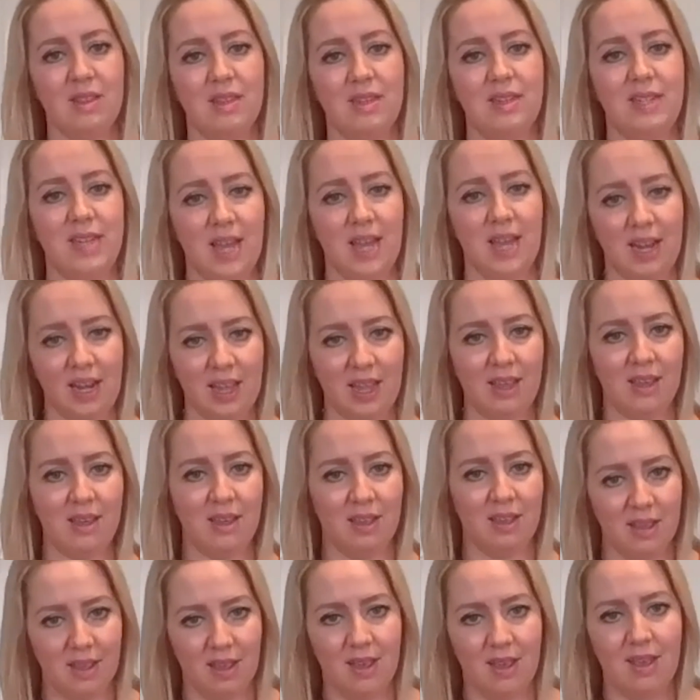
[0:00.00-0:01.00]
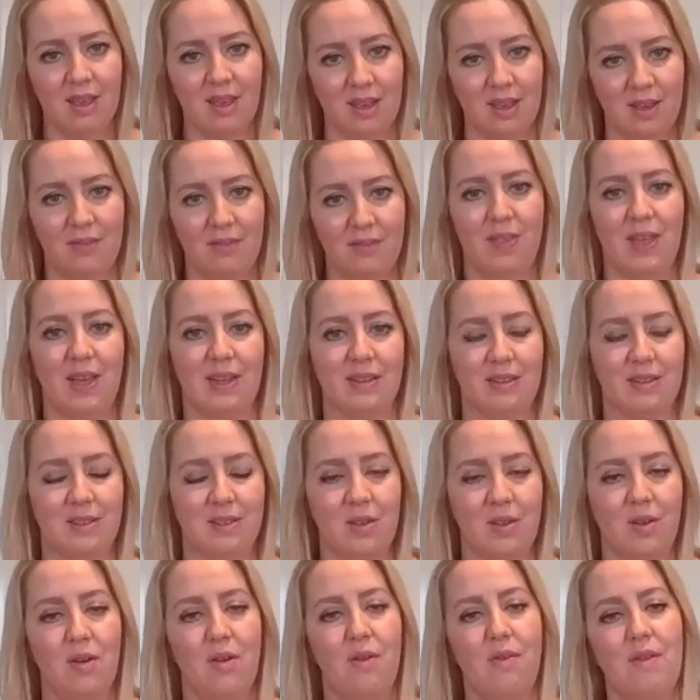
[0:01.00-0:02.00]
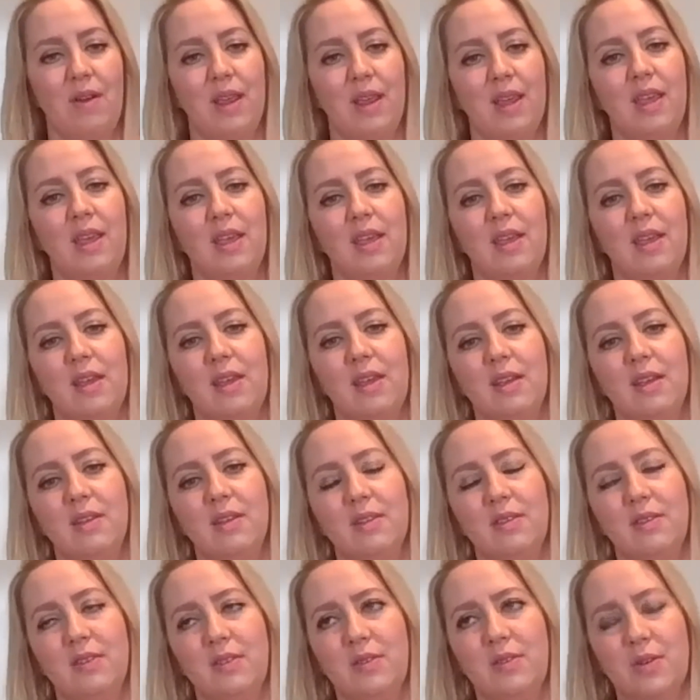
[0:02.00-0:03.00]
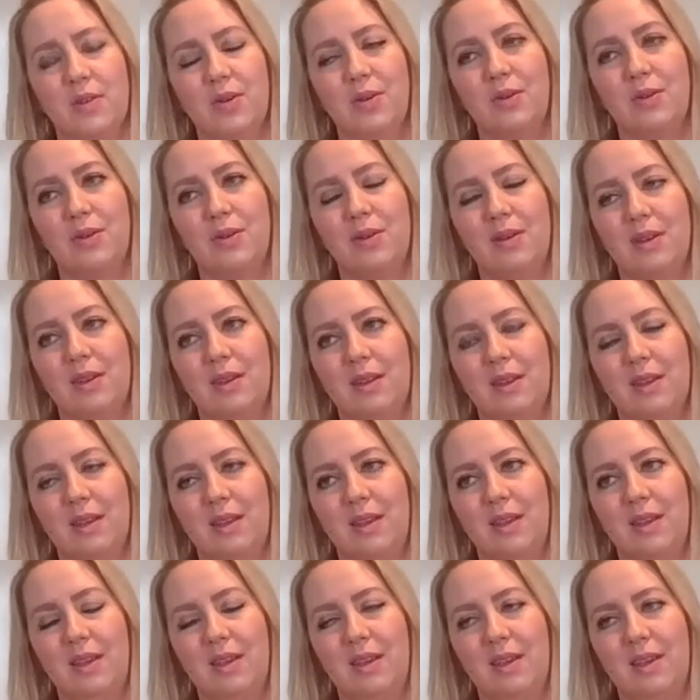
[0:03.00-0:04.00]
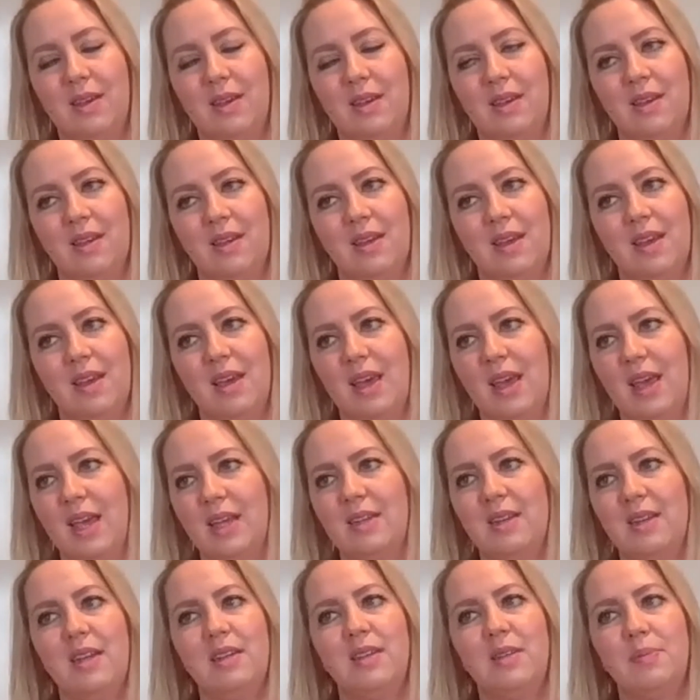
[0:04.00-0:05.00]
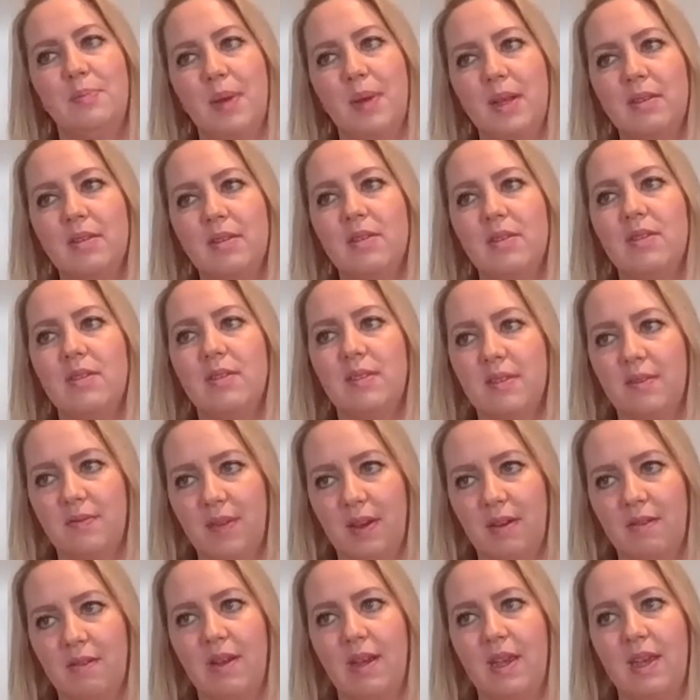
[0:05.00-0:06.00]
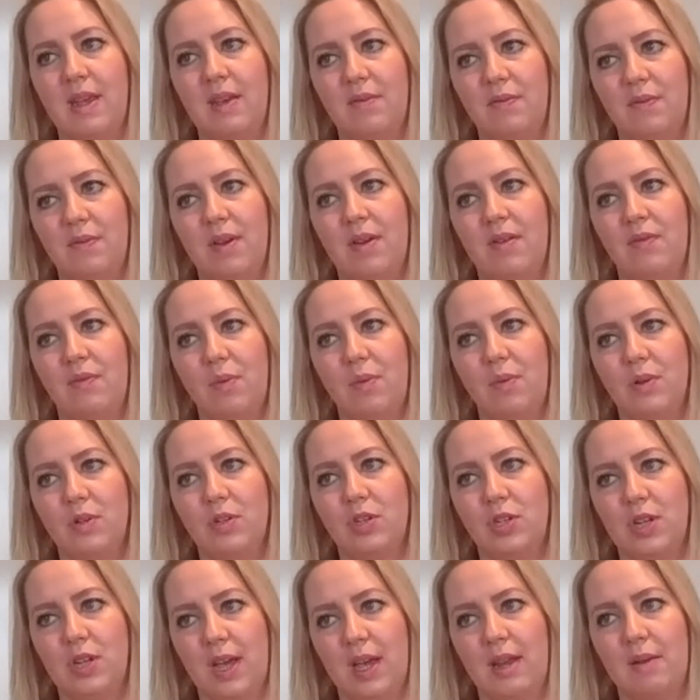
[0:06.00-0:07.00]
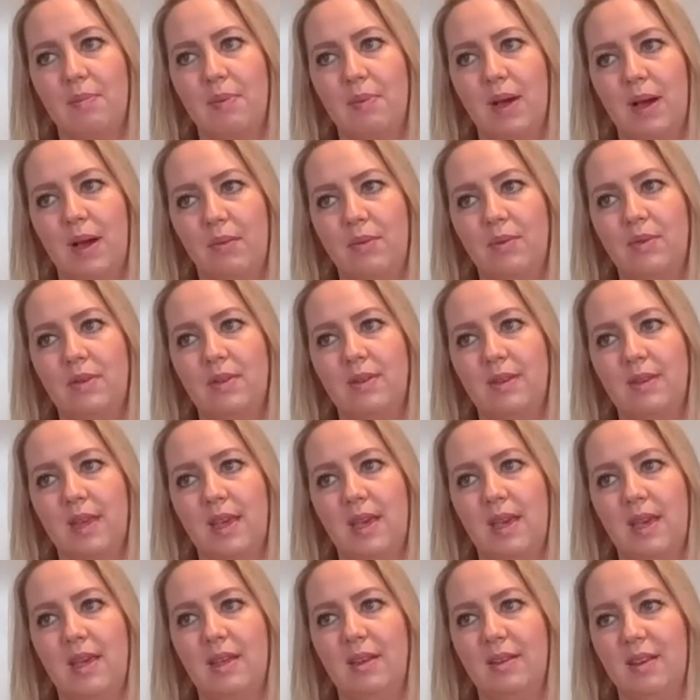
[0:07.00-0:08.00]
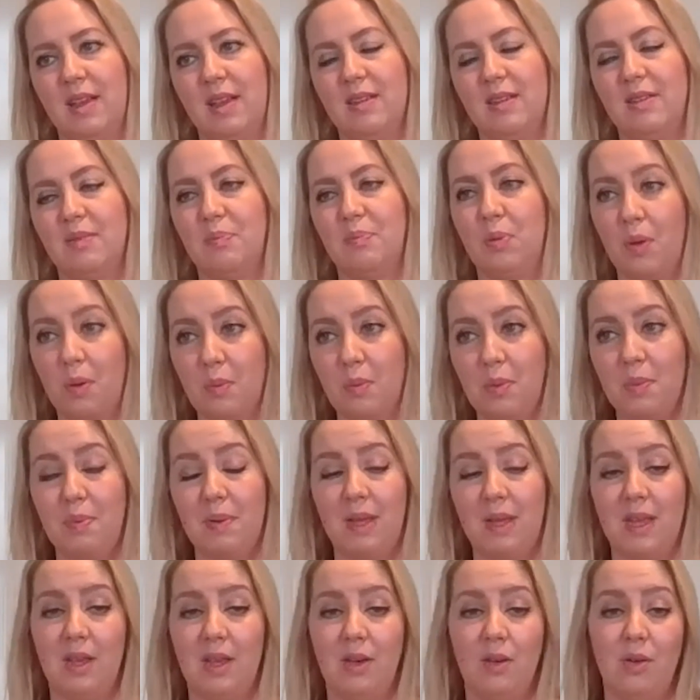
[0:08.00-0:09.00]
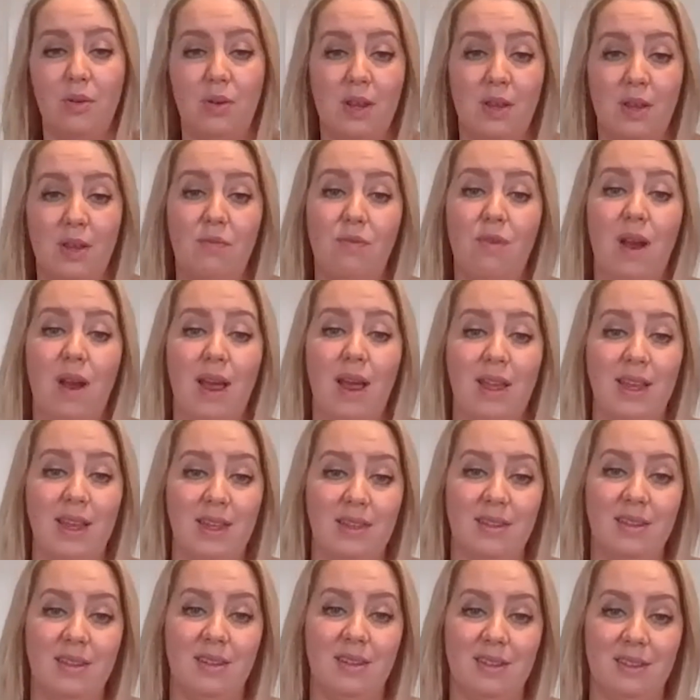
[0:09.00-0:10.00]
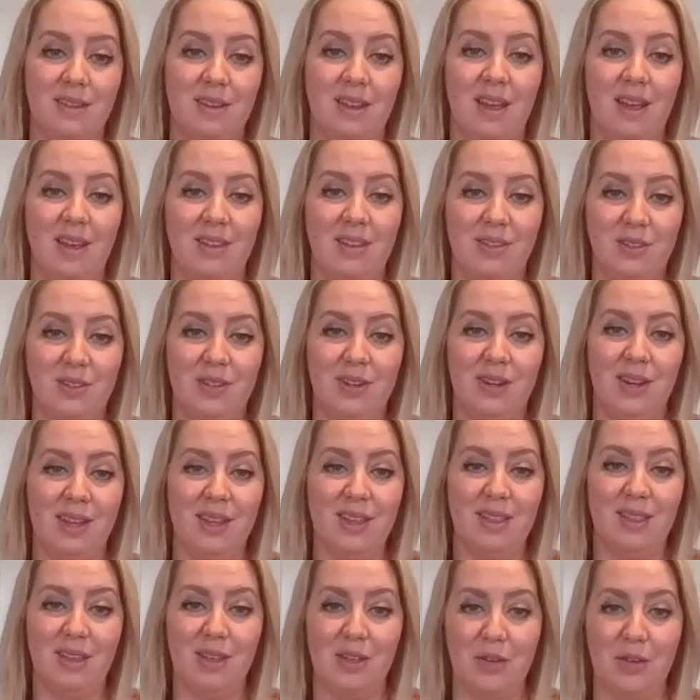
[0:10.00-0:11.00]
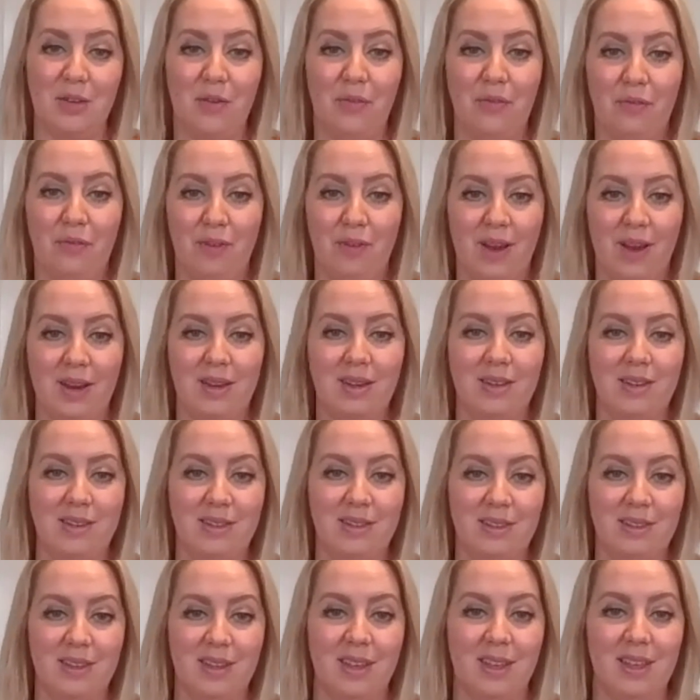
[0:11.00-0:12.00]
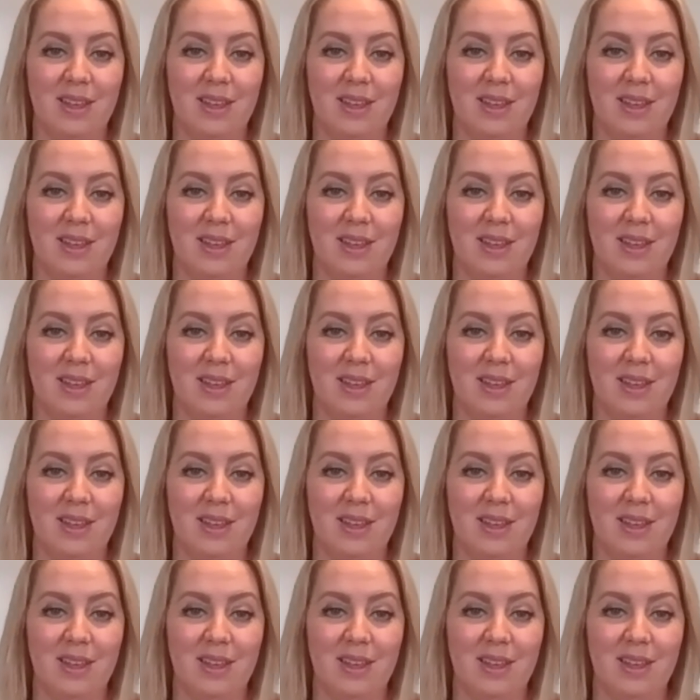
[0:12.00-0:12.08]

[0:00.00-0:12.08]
the telling of that story. So it depends on the severity of what's shared, but I would say it's probably only right, actually, that your friend,